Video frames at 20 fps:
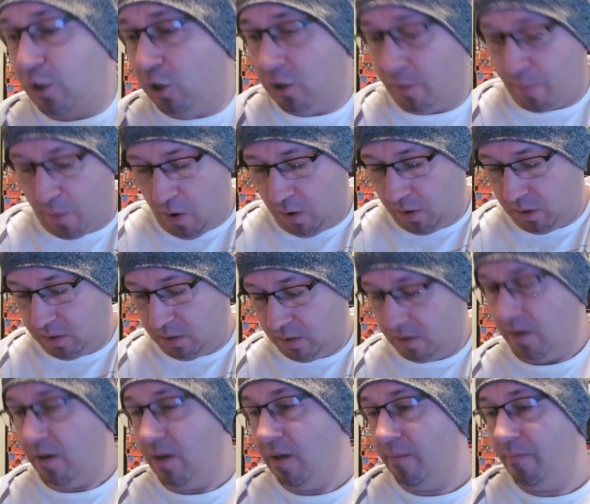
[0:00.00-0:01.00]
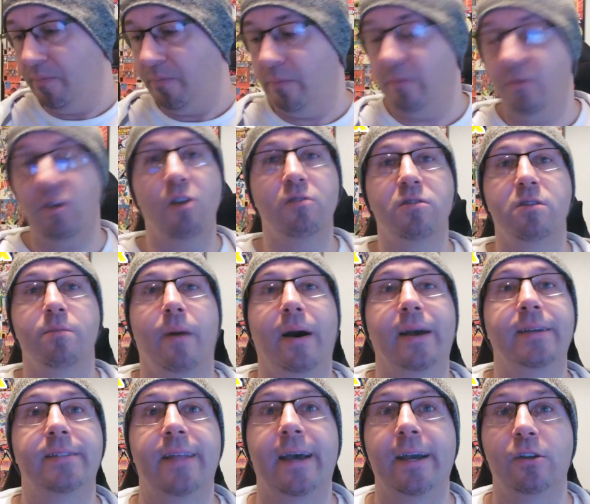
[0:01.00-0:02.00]
Doctor box chosen
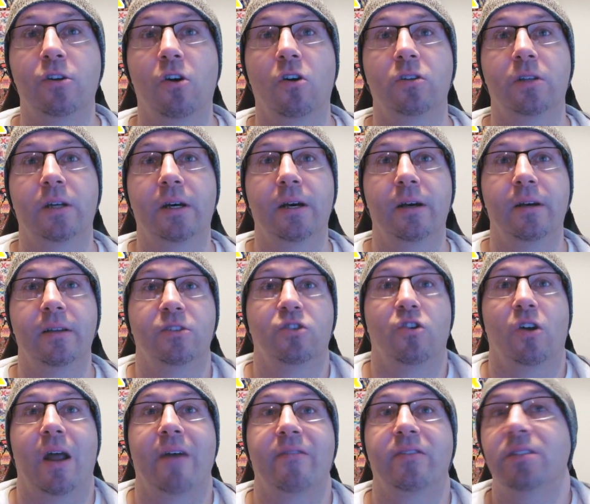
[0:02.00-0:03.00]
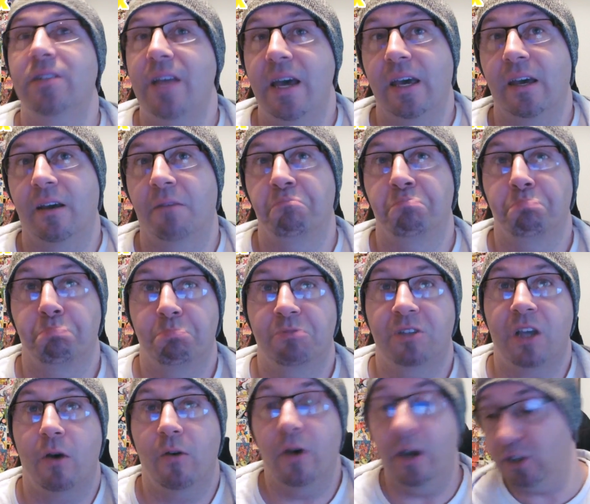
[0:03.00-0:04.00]
by Snake Doctor. It's got to have a snake.
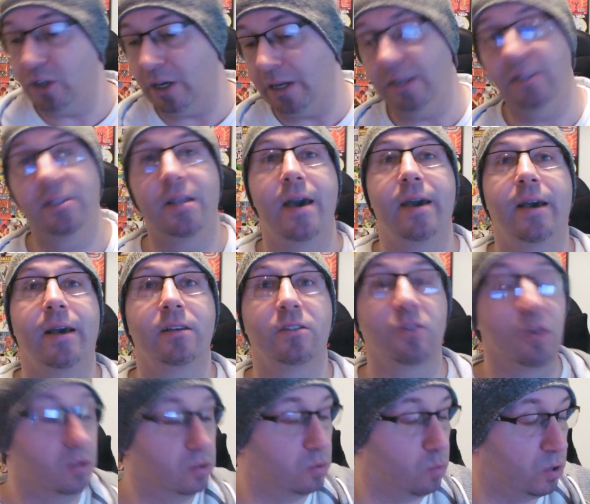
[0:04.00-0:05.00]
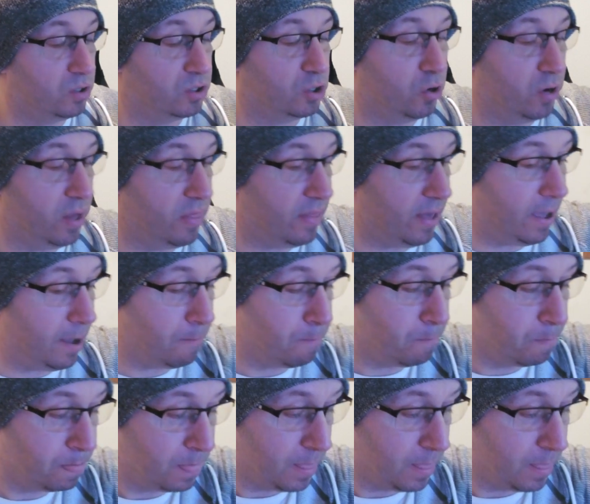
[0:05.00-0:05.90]
So a jelly snake has got what's gone in there.